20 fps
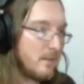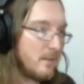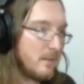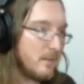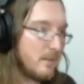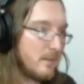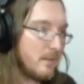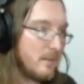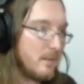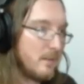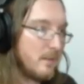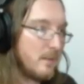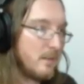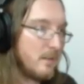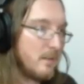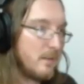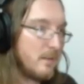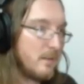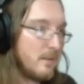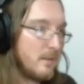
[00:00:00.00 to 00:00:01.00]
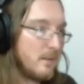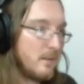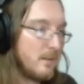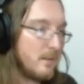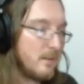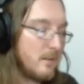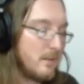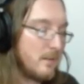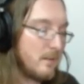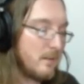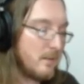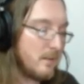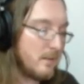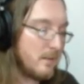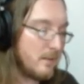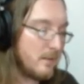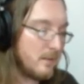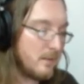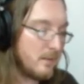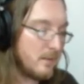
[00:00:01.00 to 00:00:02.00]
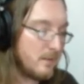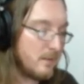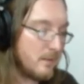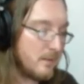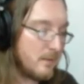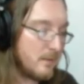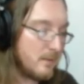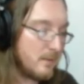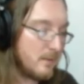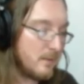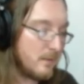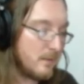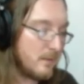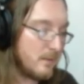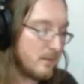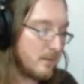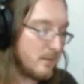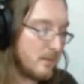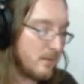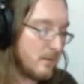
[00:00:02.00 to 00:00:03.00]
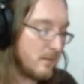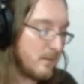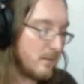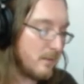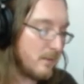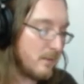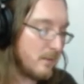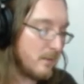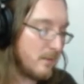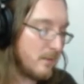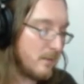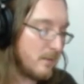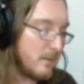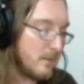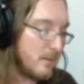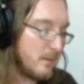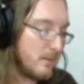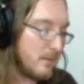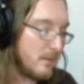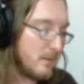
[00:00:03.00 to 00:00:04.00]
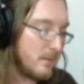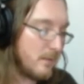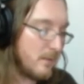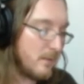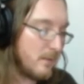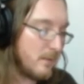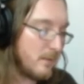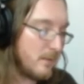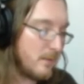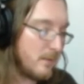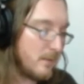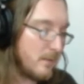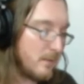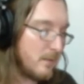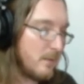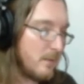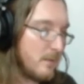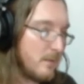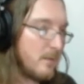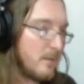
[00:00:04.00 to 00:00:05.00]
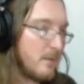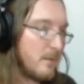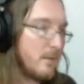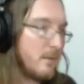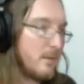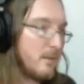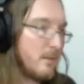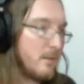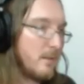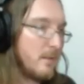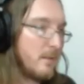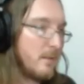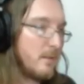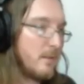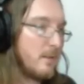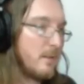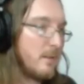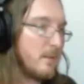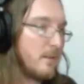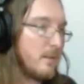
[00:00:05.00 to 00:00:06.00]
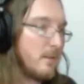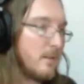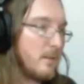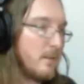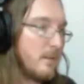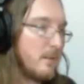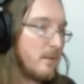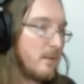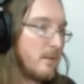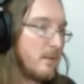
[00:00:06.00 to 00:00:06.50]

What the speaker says: (silent)